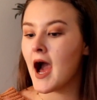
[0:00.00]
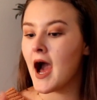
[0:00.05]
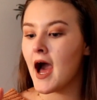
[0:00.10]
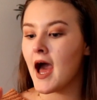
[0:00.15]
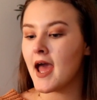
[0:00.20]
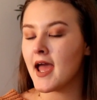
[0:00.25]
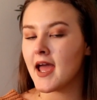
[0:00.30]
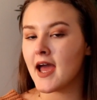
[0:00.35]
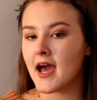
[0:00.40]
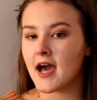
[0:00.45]

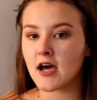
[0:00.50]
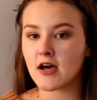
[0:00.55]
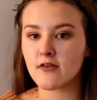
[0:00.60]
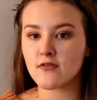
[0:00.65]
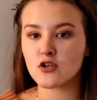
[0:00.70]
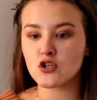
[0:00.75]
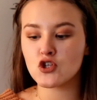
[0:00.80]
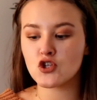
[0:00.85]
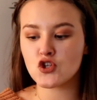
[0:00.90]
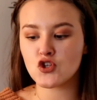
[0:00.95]
I
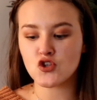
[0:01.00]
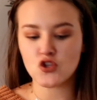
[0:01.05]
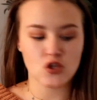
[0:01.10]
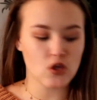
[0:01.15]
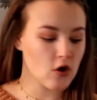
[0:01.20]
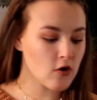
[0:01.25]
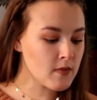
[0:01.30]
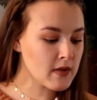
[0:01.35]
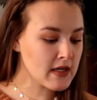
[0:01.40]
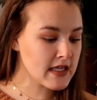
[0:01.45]
have
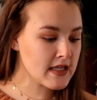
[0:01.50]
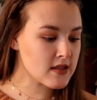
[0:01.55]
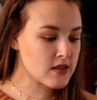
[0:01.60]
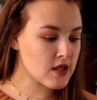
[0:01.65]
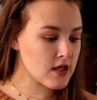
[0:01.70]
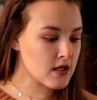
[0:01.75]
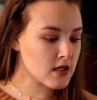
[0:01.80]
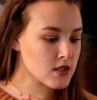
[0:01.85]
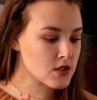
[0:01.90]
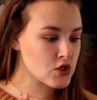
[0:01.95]
so many
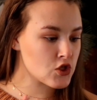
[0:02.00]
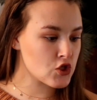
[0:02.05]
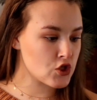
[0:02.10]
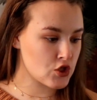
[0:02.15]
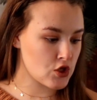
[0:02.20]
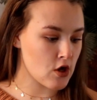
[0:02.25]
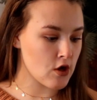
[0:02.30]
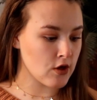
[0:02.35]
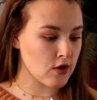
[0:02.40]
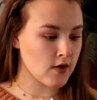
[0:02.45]
things to
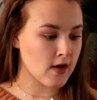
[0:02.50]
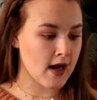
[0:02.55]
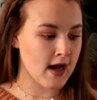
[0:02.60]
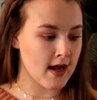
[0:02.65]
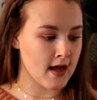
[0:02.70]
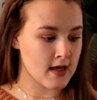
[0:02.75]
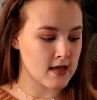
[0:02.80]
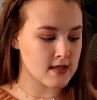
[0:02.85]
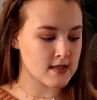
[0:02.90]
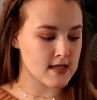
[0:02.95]
show you
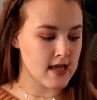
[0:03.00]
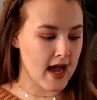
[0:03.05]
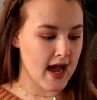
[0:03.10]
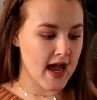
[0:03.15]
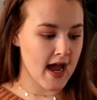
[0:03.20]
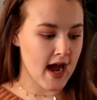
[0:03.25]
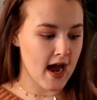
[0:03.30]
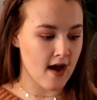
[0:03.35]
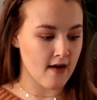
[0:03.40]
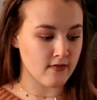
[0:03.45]
guys.
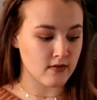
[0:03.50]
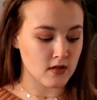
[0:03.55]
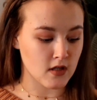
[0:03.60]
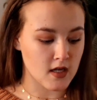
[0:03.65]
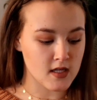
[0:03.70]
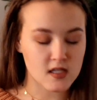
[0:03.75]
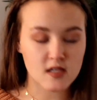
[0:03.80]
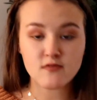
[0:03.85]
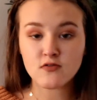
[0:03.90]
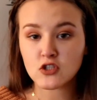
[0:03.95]
I have
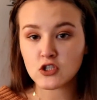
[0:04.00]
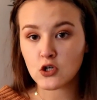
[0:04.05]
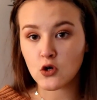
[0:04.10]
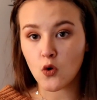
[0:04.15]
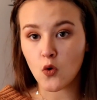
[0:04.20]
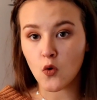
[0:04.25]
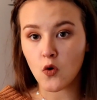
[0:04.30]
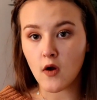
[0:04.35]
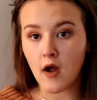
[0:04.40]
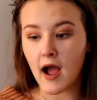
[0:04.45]
lots of
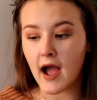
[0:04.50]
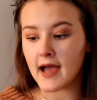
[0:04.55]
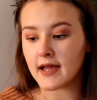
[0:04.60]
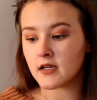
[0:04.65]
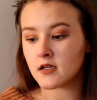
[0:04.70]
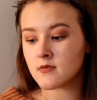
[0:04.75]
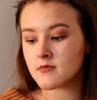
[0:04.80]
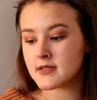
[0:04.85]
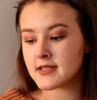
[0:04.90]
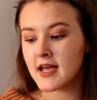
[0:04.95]
decor
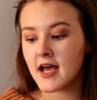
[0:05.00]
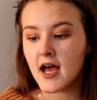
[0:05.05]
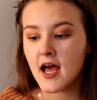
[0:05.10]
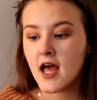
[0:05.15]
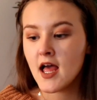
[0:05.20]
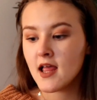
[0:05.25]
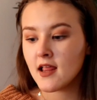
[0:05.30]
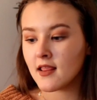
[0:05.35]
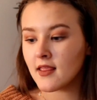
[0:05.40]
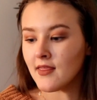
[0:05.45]
items,
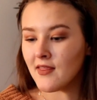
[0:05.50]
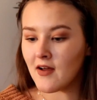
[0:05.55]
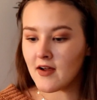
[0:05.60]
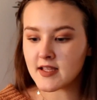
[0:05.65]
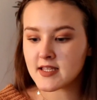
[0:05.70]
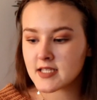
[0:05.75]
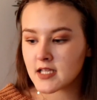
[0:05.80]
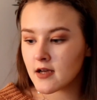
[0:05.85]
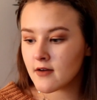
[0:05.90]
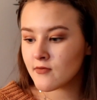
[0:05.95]

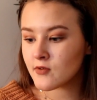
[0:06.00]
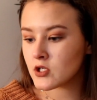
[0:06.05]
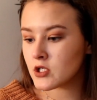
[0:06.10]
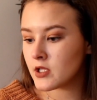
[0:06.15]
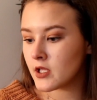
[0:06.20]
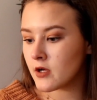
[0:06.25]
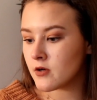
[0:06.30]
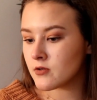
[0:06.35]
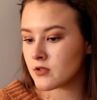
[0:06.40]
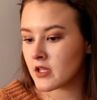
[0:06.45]
lots of
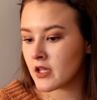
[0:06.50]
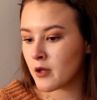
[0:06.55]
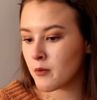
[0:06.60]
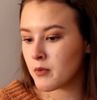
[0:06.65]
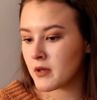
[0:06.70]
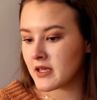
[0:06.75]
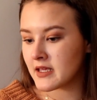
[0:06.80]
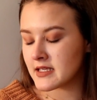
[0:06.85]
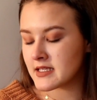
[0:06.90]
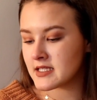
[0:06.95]
clothing
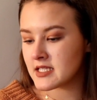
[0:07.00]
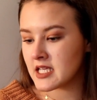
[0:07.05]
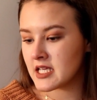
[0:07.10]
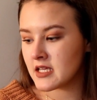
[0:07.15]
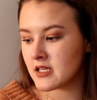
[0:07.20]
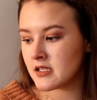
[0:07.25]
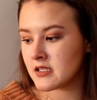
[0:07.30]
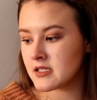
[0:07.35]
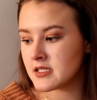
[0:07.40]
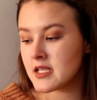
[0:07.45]

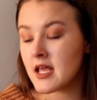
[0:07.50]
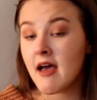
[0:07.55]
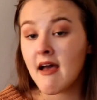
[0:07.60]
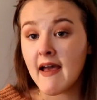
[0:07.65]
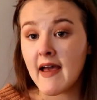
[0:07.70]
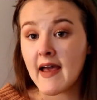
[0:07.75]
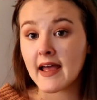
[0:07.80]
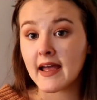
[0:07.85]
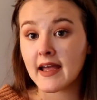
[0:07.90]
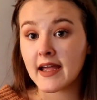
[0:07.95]
pieces,
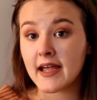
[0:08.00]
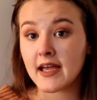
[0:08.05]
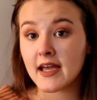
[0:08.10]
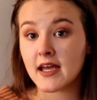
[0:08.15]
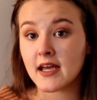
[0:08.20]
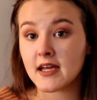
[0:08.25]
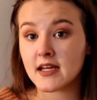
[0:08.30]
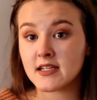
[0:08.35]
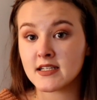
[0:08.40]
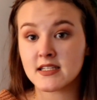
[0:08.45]

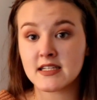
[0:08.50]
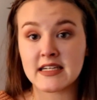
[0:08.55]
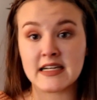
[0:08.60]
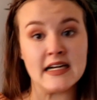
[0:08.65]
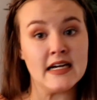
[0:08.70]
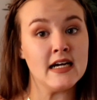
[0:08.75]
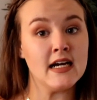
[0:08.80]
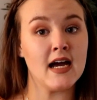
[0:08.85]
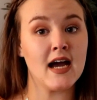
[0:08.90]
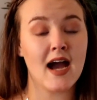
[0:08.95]
and
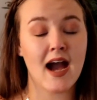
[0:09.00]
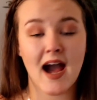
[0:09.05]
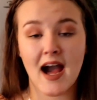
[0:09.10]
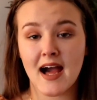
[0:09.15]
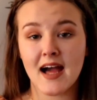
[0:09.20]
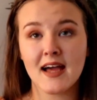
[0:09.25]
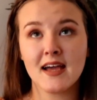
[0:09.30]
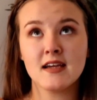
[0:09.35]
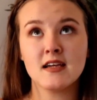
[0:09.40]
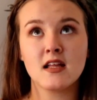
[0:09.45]

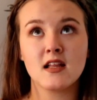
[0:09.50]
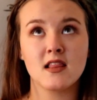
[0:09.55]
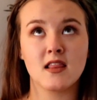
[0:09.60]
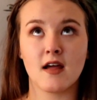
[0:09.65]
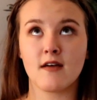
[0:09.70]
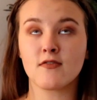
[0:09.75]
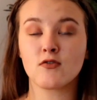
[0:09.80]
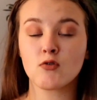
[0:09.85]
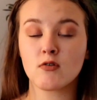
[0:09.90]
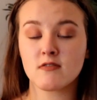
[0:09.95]
I
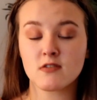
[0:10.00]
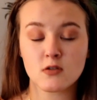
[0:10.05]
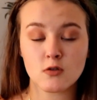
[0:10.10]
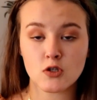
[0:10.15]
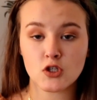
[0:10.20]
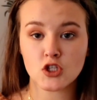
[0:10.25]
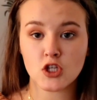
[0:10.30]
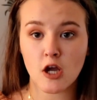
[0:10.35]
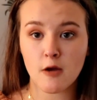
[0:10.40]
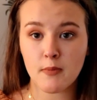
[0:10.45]
love thrift
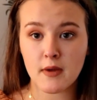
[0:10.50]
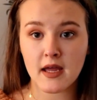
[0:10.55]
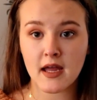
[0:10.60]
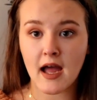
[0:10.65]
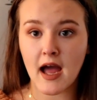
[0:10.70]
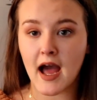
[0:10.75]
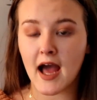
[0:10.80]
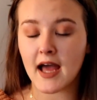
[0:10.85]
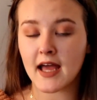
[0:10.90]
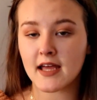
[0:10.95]
store shopping.
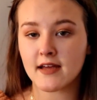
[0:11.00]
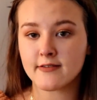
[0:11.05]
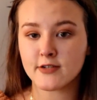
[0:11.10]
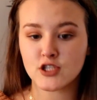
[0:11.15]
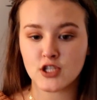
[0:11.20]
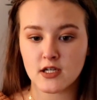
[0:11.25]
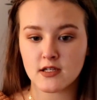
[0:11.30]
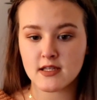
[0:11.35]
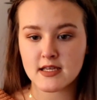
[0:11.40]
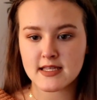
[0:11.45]
I have
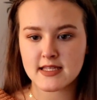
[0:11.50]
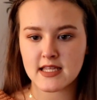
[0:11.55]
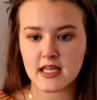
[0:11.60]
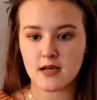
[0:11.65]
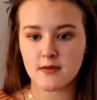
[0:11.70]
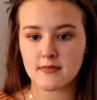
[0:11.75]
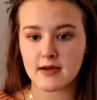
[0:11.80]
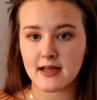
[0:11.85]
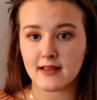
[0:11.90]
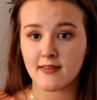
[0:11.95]
shared this
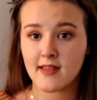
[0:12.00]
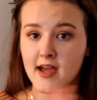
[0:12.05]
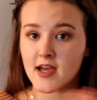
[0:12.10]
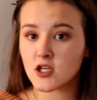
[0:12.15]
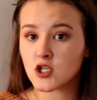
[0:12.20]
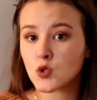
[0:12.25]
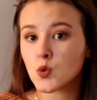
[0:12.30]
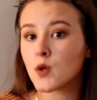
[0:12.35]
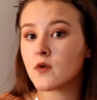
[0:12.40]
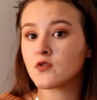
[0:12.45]
in my
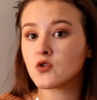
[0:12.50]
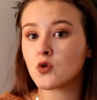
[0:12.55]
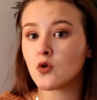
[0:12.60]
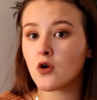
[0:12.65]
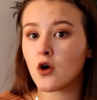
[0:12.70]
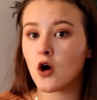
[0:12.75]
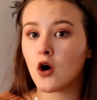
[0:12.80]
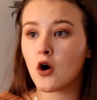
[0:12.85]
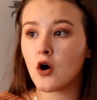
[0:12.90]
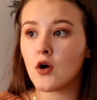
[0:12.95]
last thrift
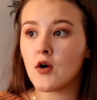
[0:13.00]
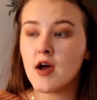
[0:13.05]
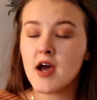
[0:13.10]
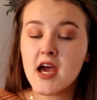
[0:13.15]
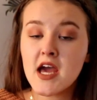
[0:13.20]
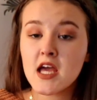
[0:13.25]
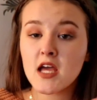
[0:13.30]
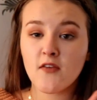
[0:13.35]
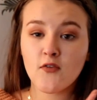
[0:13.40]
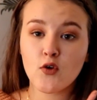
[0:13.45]
store haul.
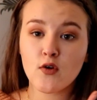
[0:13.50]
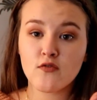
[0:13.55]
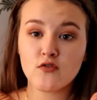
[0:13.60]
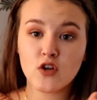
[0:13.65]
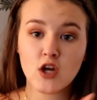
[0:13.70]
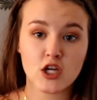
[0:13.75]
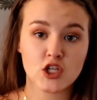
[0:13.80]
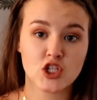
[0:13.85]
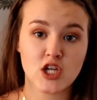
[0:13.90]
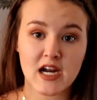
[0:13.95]
If you have
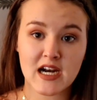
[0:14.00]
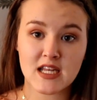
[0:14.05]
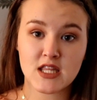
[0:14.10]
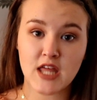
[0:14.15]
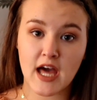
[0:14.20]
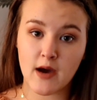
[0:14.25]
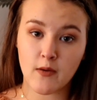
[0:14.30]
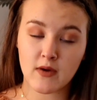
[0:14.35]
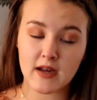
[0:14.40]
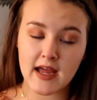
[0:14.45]
not
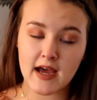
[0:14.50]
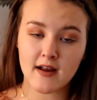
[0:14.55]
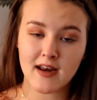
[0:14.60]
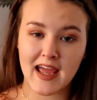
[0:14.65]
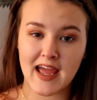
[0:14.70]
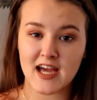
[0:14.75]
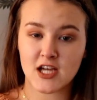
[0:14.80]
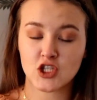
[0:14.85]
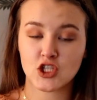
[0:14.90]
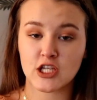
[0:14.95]
checked that one out,
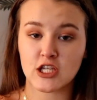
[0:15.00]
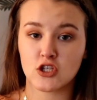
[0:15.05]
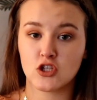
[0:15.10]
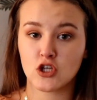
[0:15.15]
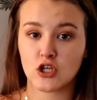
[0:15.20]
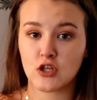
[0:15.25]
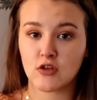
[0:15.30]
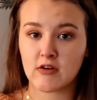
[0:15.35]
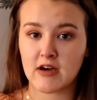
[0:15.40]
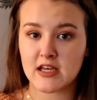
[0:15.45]
I actually
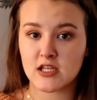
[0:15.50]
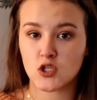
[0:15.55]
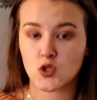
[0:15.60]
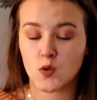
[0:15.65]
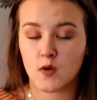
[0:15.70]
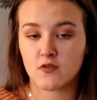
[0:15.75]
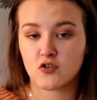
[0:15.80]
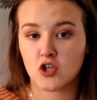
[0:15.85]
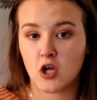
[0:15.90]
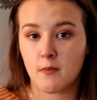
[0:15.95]
took you guys
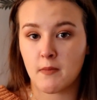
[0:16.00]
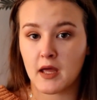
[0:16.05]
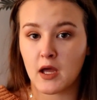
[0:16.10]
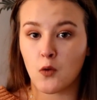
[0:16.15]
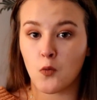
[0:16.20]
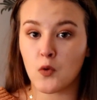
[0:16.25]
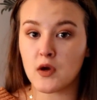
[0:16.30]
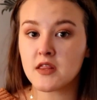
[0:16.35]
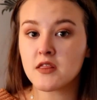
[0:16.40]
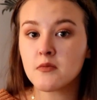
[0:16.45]
thrift
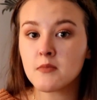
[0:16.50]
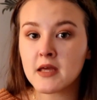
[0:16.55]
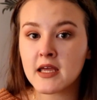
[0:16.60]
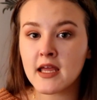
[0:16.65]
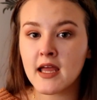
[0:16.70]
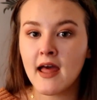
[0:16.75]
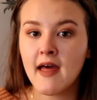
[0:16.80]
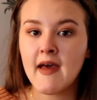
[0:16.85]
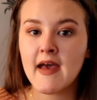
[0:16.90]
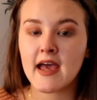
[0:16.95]
shopping with
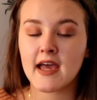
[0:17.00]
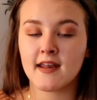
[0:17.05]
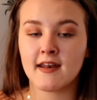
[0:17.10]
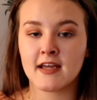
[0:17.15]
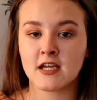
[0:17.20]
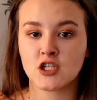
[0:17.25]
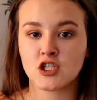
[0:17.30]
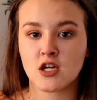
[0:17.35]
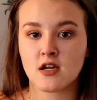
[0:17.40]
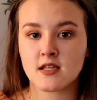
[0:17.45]
me and
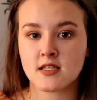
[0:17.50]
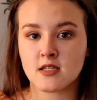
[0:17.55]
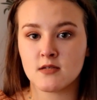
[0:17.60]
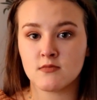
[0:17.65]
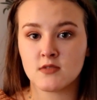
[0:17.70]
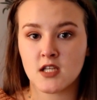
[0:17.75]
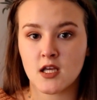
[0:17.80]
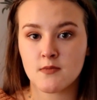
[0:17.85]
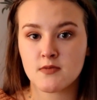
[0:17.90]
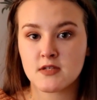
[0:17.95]
I shared
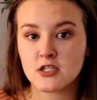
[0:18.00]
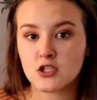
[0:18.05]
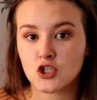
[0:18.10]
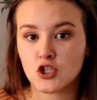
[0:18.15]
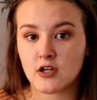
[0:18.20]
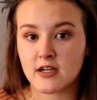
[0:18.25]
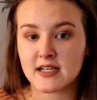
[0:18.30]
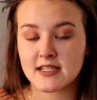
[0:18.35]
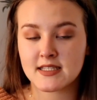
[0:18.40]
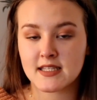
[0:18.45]
some tips and
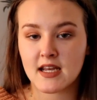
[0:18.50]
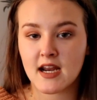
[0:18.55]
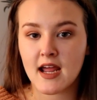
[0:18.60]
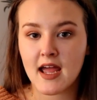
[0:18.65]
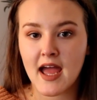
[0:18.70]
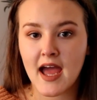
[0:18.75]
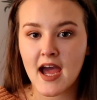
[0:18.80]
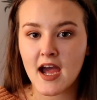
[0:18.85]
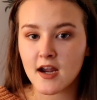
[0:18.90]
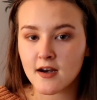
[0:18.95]
tricks that
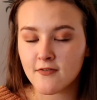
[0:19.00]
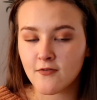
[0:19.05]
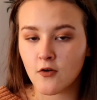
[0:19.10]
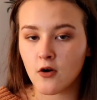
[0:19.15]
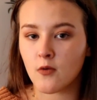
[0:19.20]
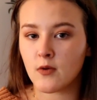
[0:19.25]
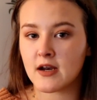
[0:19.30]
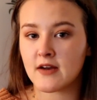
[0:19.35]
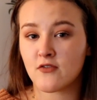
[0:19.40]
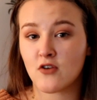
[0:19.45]
I had
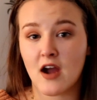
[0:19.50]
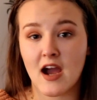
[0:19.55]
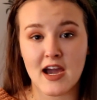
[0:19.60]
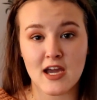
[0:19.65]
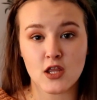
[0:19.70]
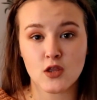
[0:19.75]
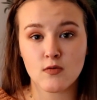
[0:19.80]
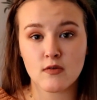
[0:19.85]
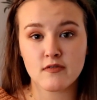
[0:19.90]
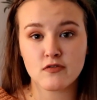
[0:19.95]
for whenever
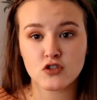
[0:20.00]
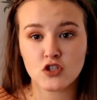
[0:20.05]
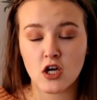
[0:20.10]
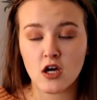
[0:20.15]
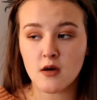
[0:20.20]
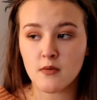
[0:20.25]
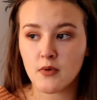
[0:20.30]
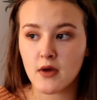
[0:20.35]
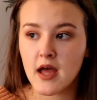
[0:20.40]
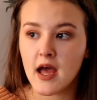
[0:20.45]
I thrift
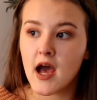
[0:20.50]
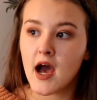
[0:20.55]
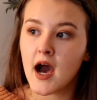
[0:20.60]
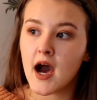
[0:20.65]
shop.